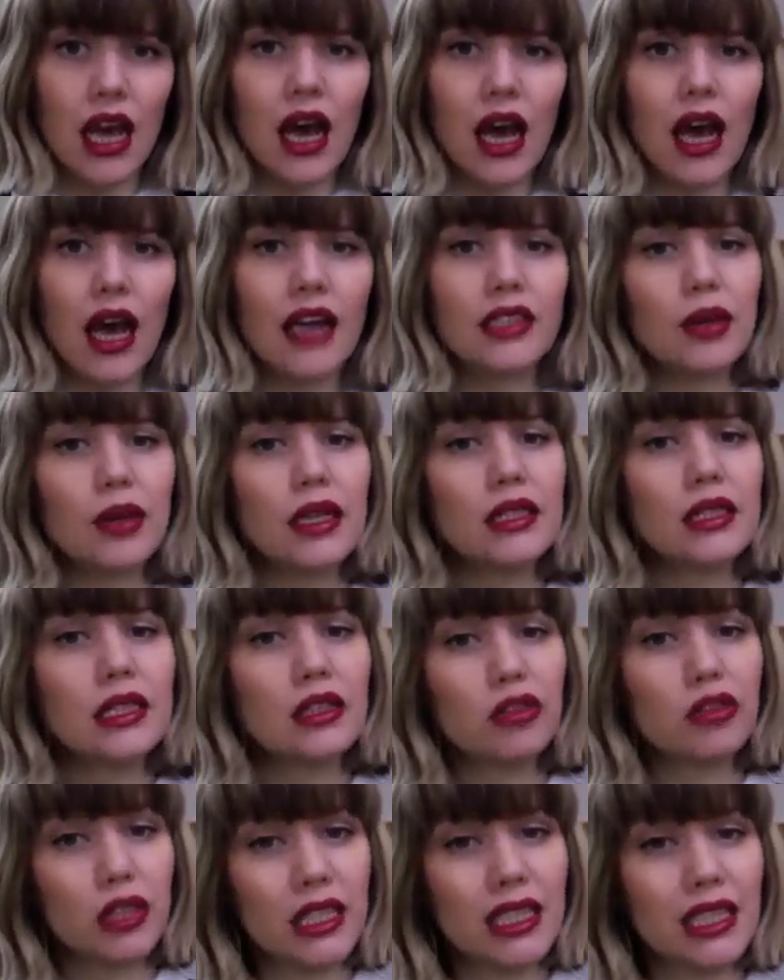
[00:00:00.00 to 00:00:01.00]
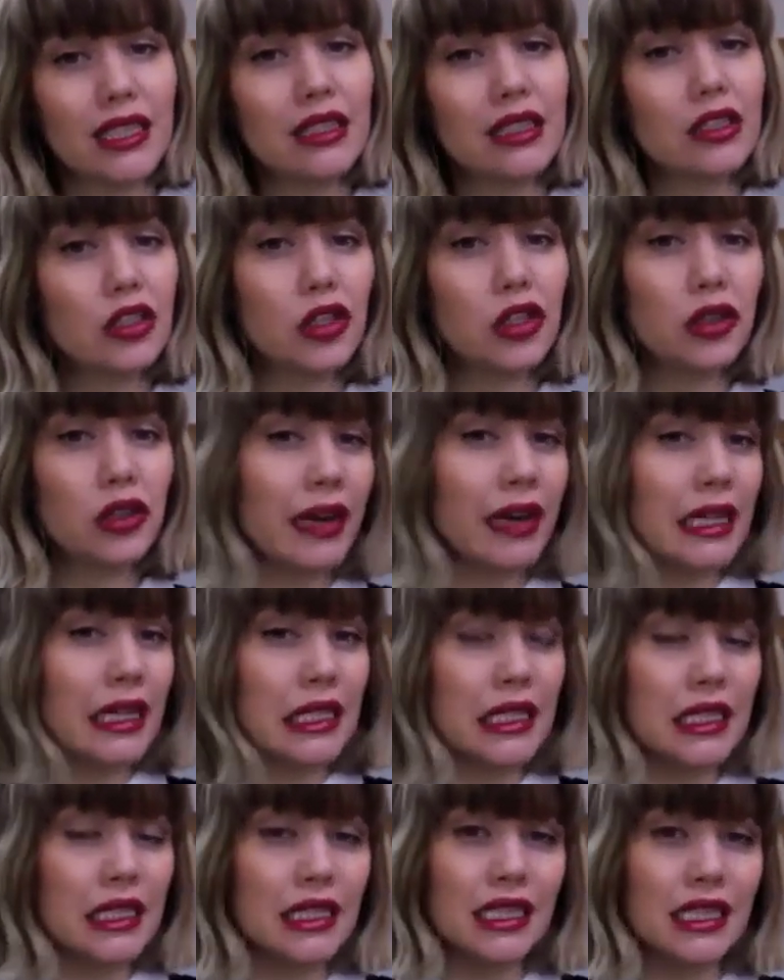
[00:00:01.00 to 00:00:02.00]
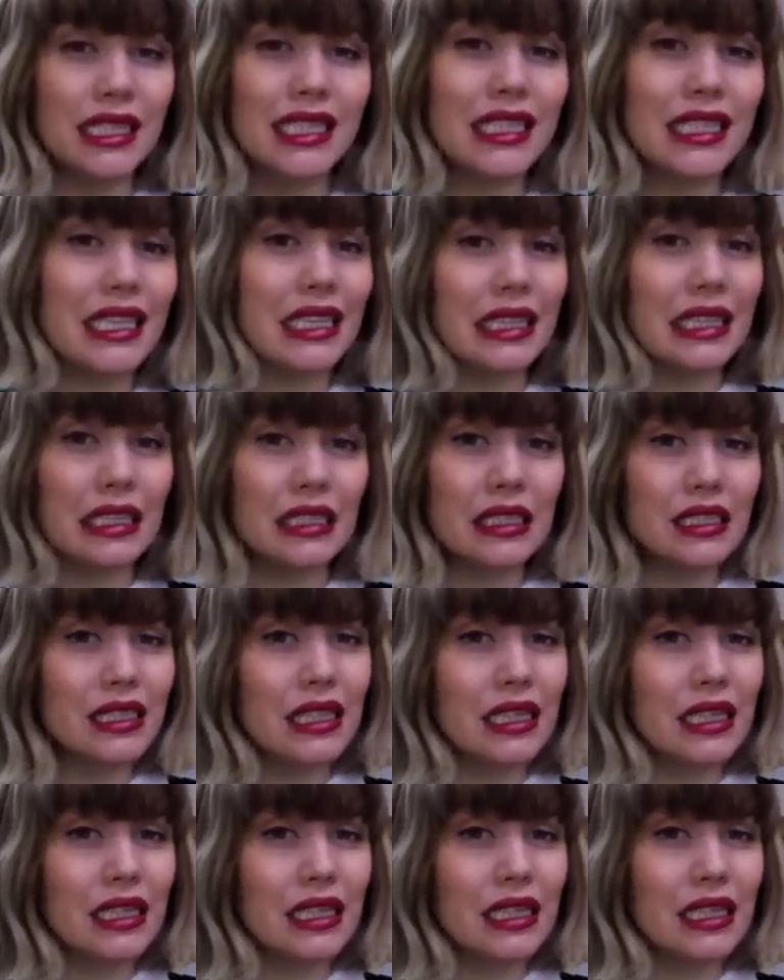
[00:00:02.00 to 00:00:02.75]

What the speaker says: as well as critics, curators, dealers,